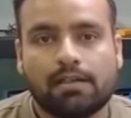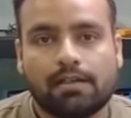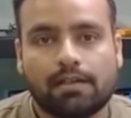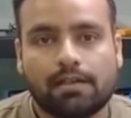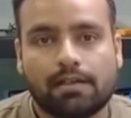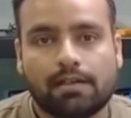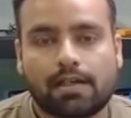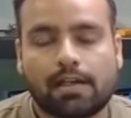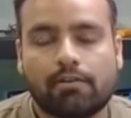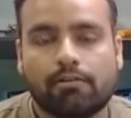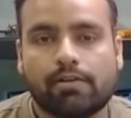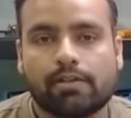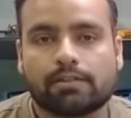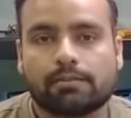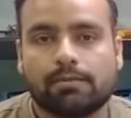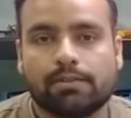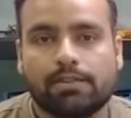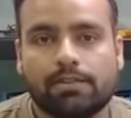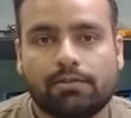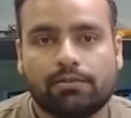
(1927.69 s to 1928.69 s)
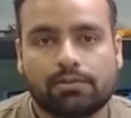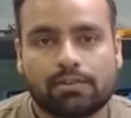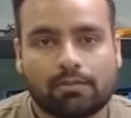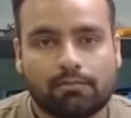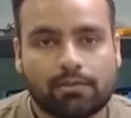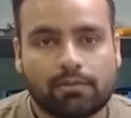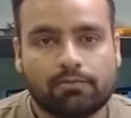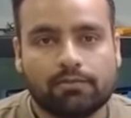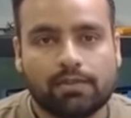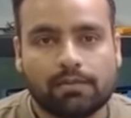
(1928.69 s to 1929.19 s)
Here I have explained you
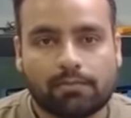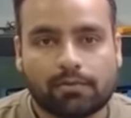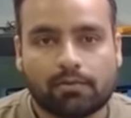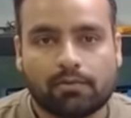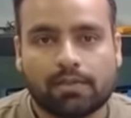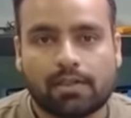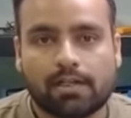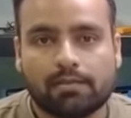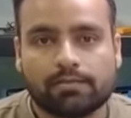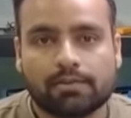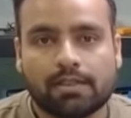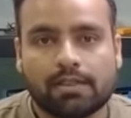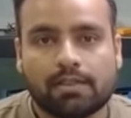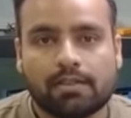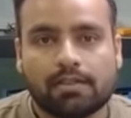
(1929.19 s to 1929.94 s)
some of the programs.